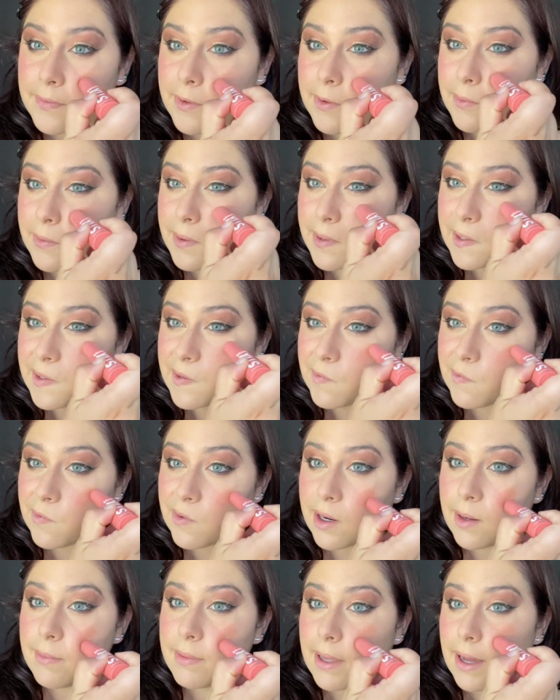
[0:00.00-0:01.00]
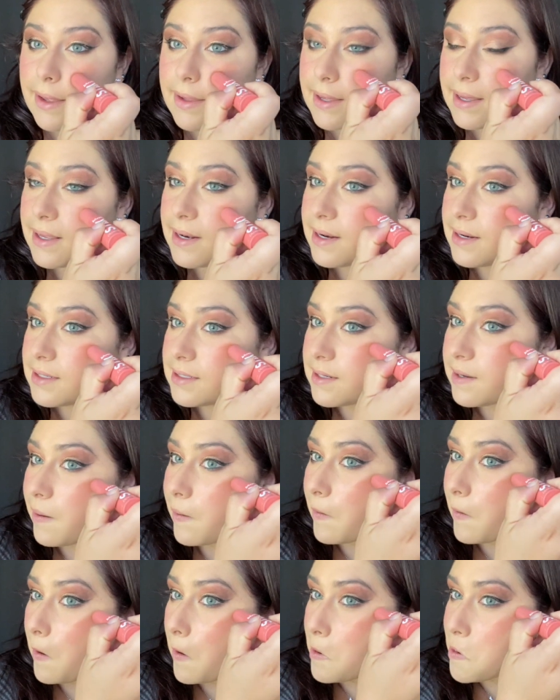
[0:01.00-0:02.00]
Really rub that in and
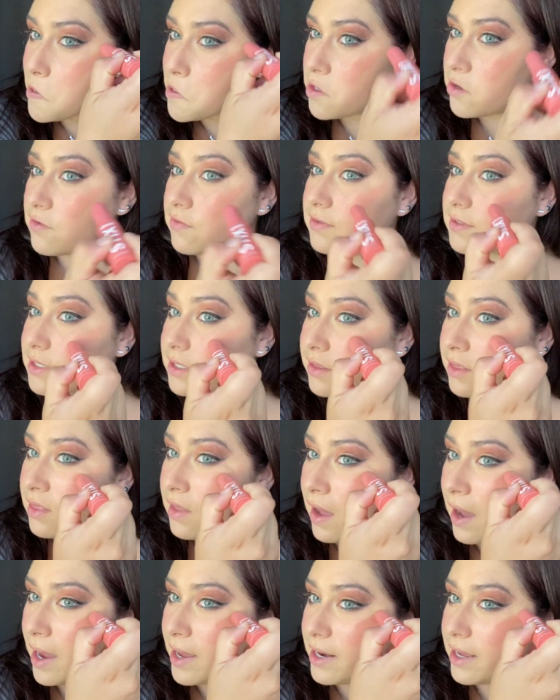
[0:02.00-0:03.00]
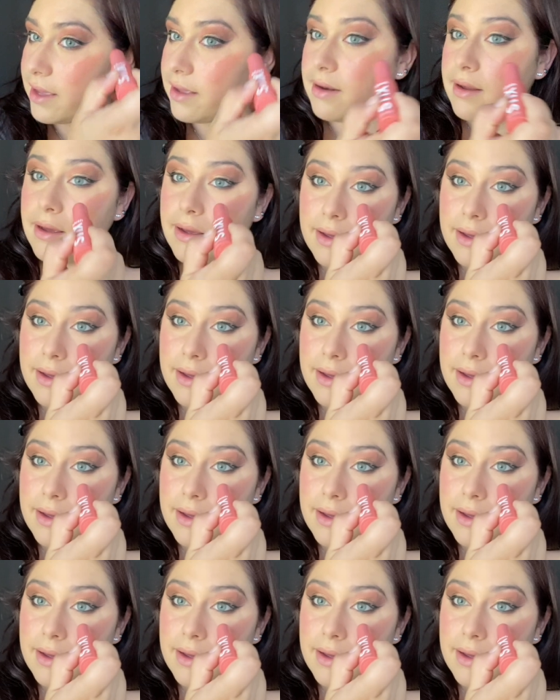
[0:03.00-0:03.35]
sort of glide it.